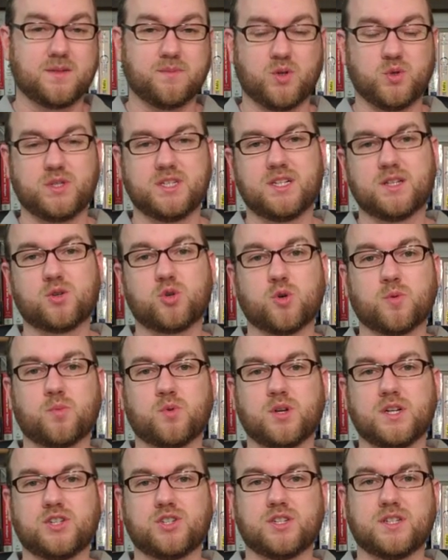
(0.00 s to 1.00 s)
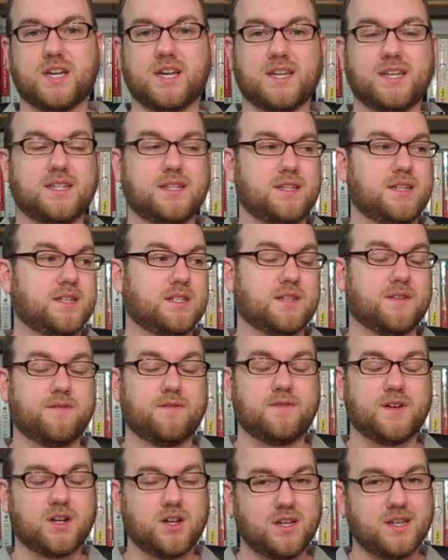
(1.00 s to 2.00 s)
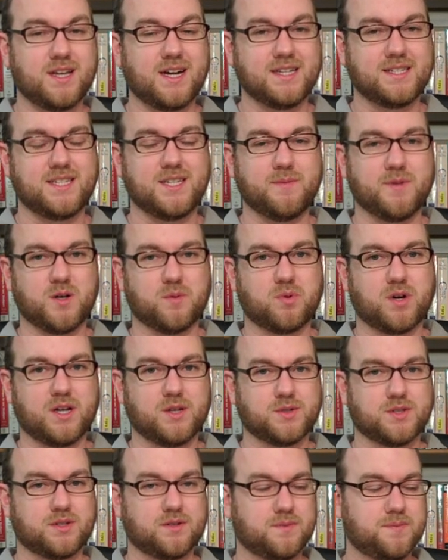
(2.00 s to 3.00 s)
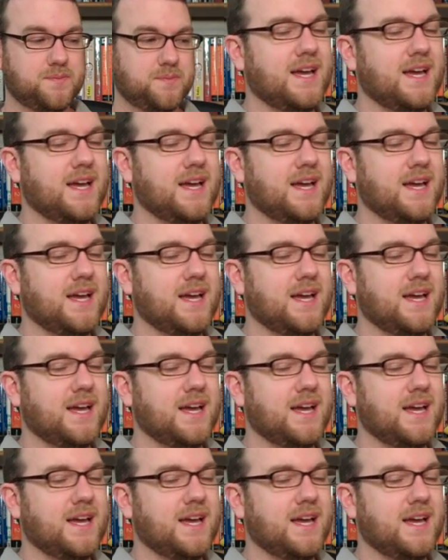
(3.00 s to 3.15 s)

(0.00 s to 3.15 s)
the Mozilla Corporation, and it is a very nice email browser.